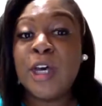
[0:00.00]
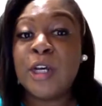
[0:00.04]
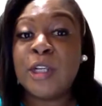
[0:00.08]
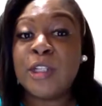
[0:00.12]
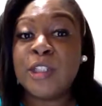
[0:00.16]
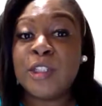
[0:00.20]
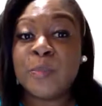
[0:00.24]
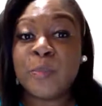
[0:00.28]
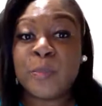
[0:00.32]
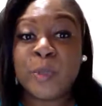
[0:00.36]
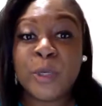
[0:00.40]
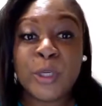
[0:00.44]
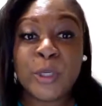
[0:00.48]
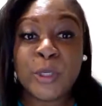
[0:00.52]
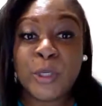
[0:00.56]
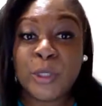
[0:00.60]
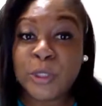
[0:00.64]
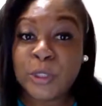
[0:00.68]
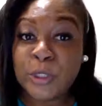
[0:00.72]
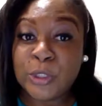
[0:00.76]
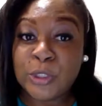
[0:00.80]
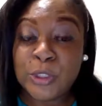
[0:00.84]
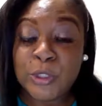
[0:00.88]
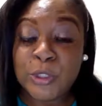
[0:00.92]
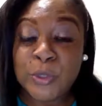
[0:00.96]
a
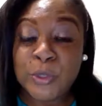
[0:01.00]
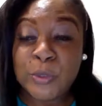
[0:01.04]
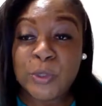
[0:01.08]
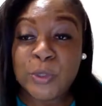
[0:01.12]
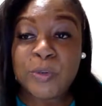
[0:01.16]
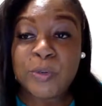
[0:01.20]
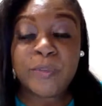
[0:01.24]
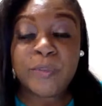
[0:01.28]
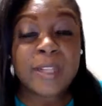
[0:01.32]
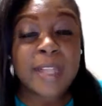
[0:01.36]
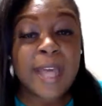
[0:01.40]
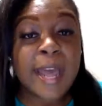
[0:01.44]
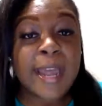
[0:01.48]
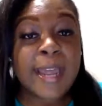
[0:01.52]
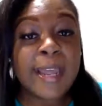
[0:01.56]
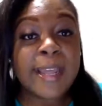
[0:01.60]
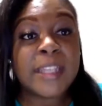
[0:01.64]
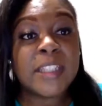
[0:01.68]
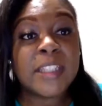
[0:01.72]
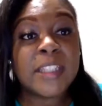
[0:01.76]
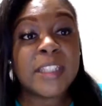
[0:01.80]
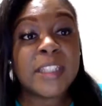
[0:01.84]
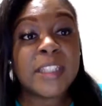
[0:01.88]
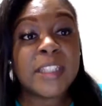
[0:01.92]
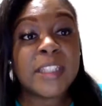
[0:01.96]
sprinkle or two of
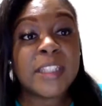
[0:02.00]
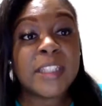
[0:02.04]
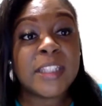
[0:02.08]
clients.